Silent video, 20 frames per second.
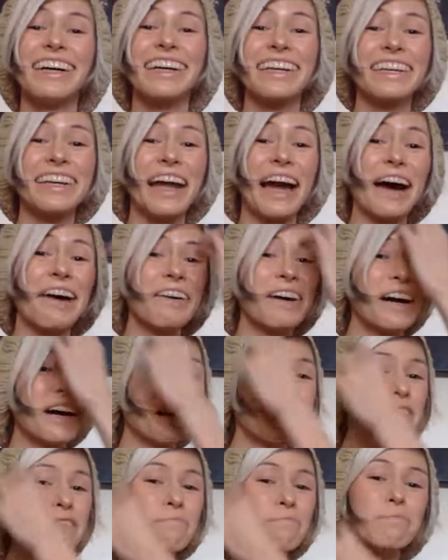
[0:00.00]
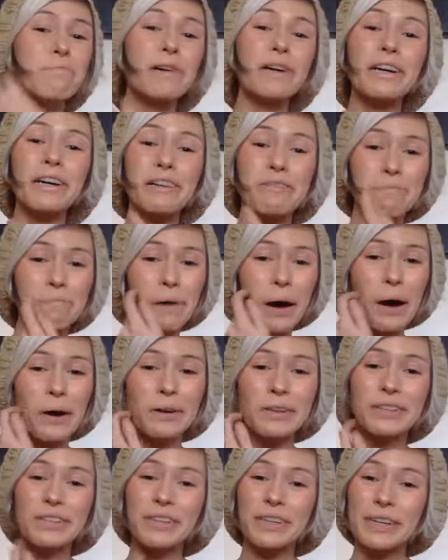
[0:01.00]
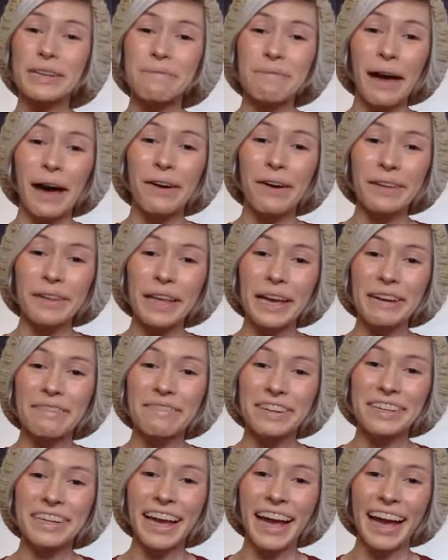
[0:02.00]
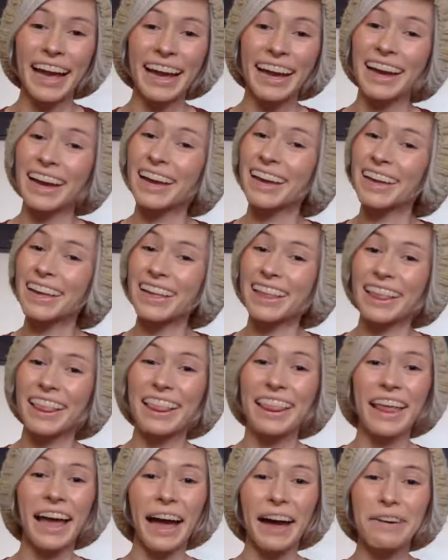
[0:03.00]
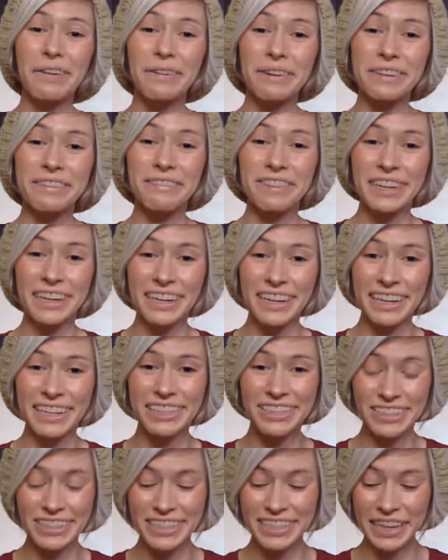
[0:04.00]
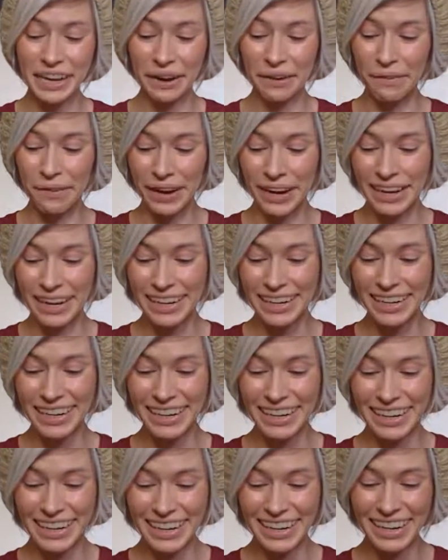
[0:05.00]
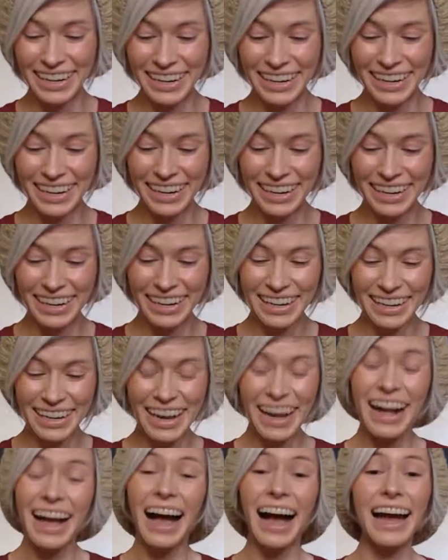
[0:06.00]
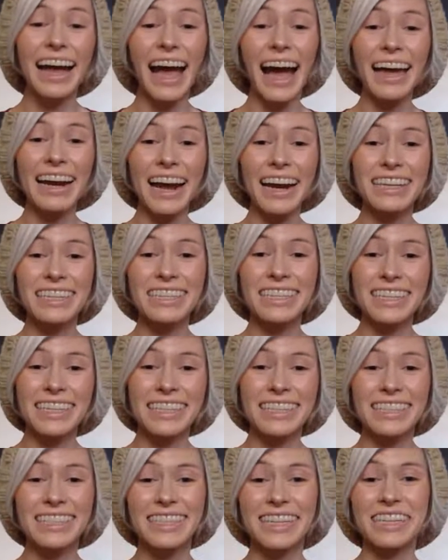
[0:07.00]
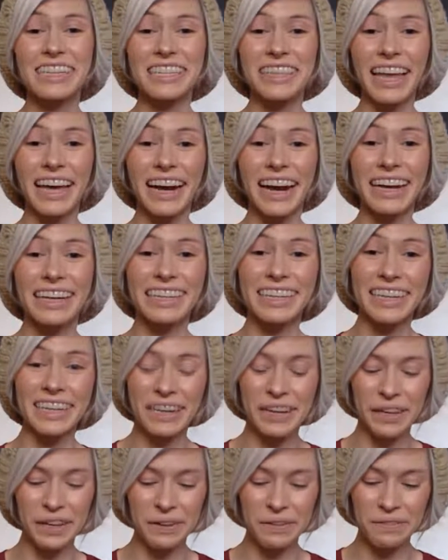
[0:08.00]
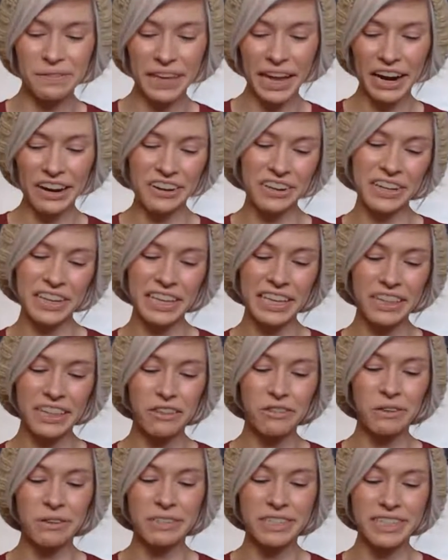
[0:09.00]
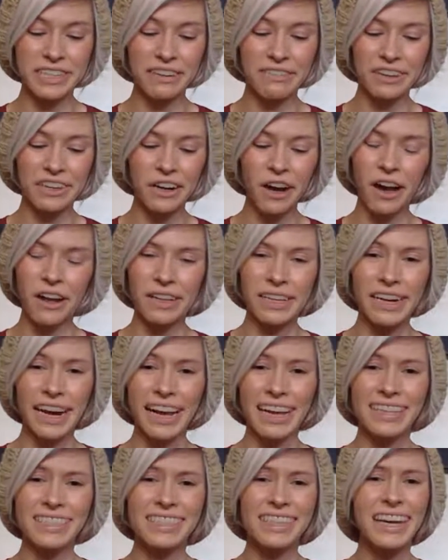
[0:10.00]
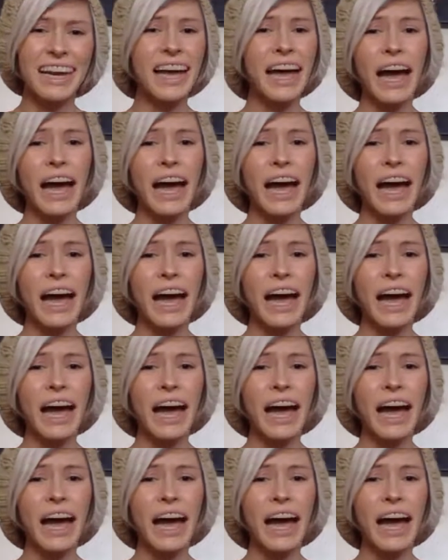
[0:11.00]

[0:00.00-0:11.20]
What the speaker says: Now, a book of poetry about Labor Day, that would be an interesting one. I had actually considered that idea of carrying it through to different holidays.